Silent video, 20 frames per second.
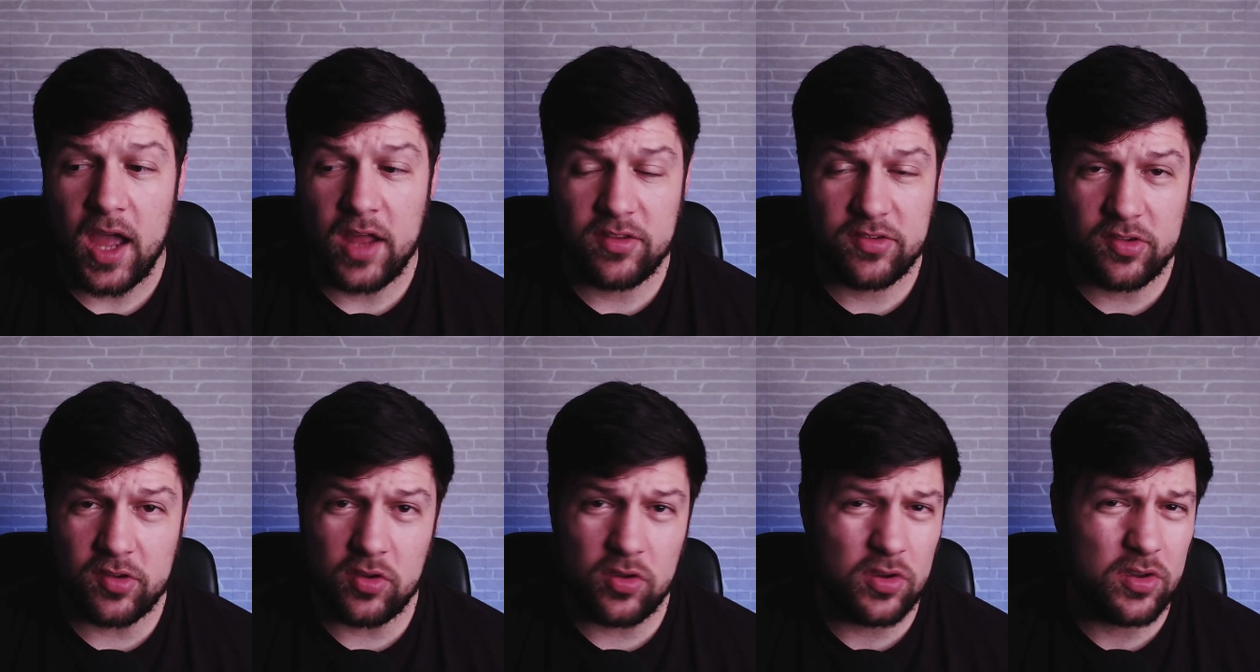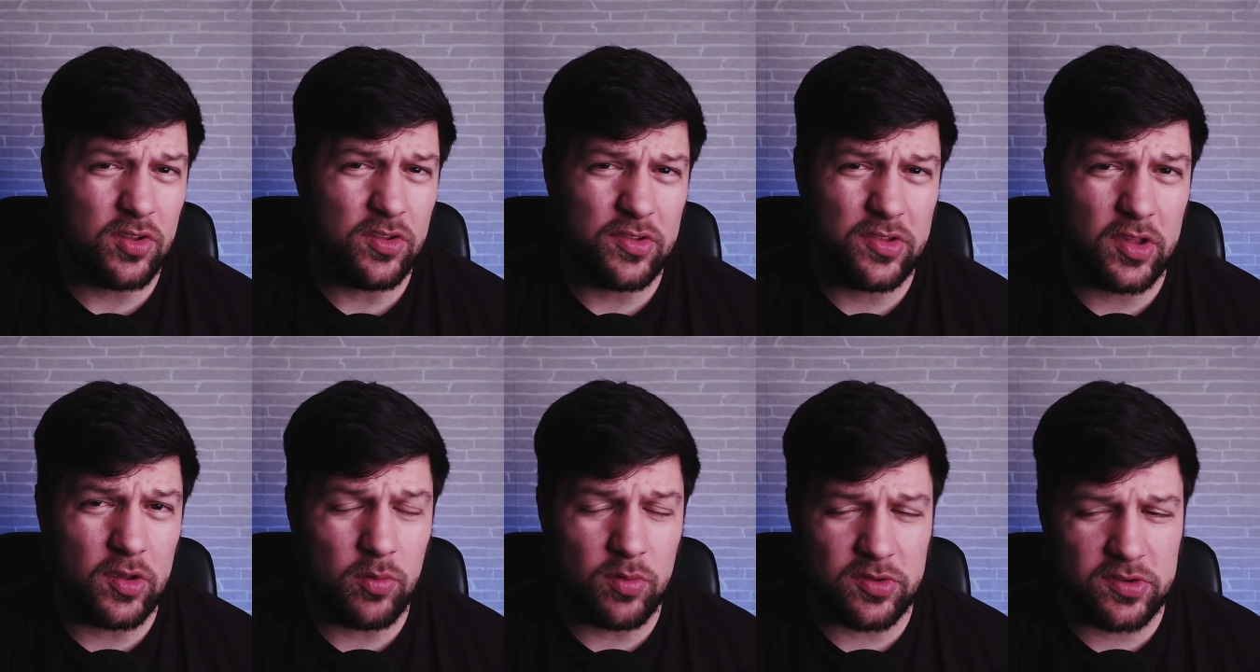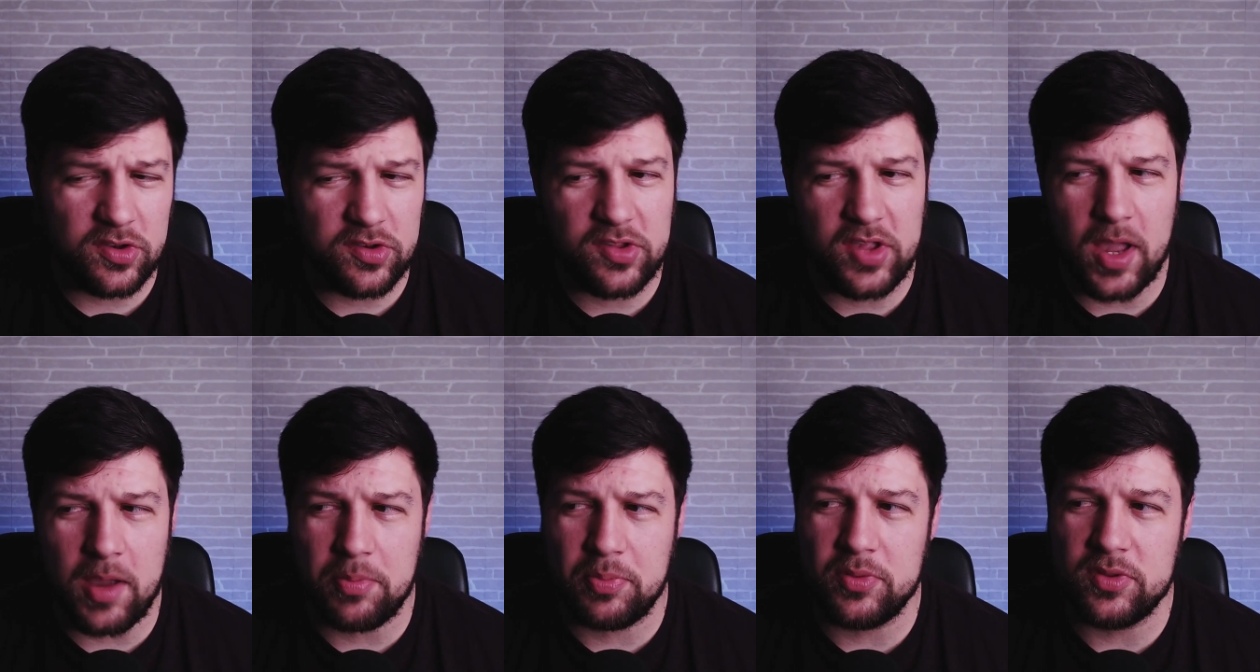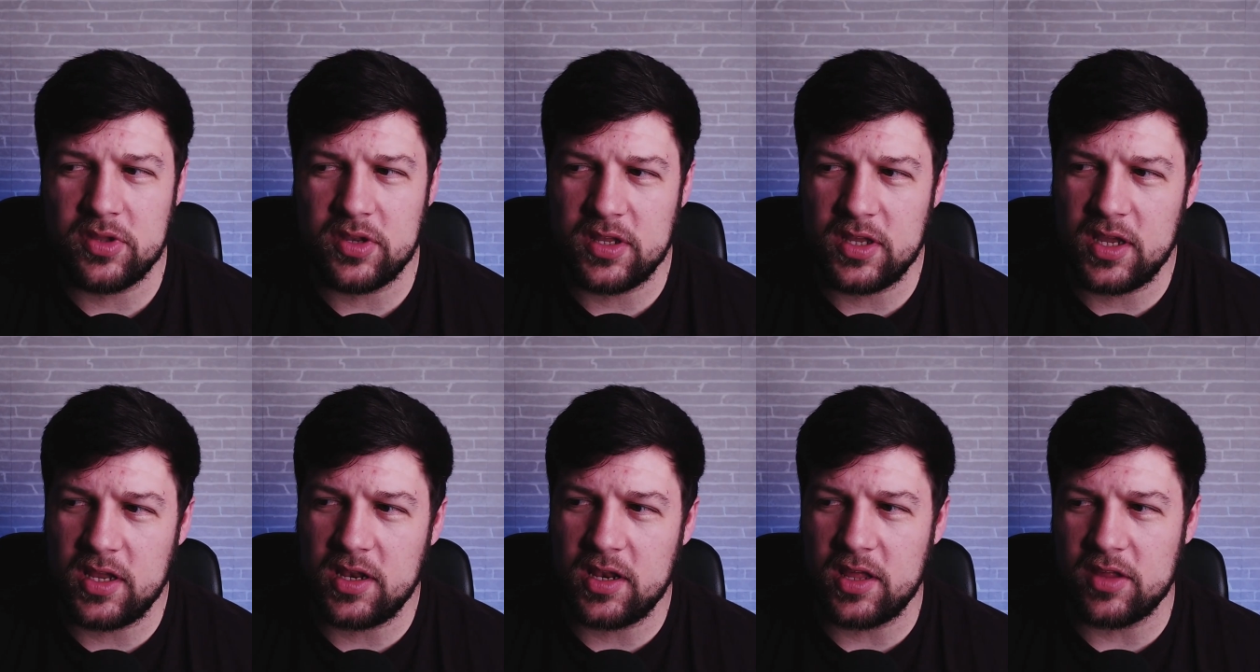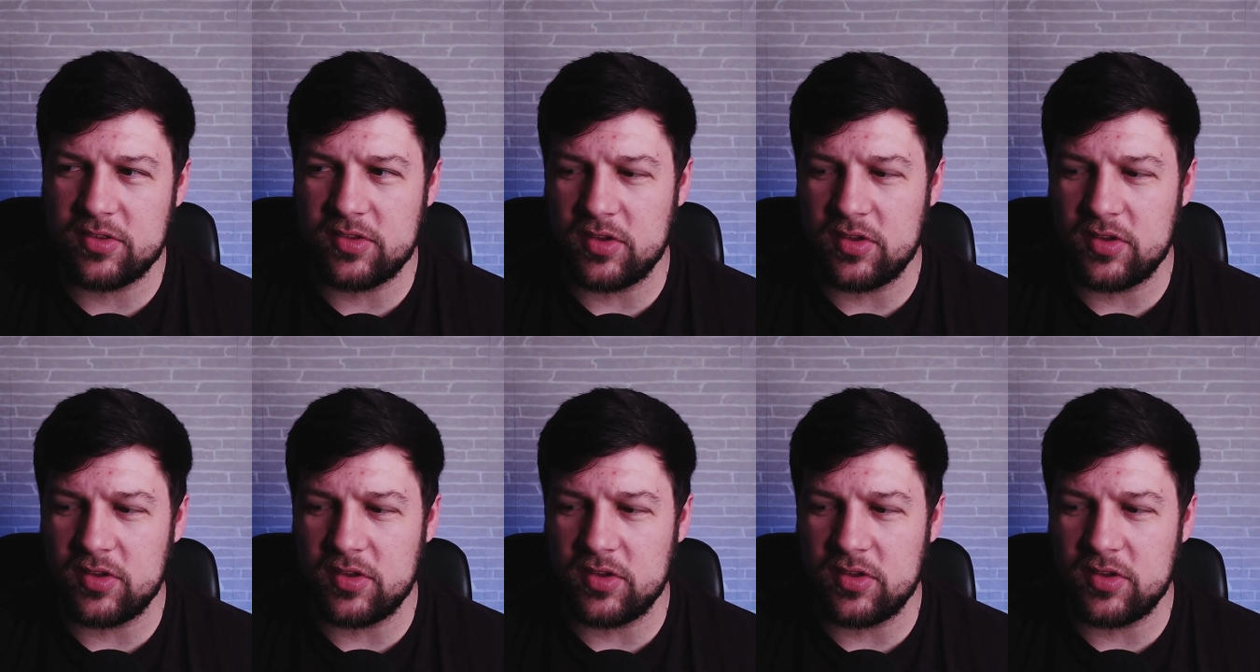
And so you can see what's just happened at the end there.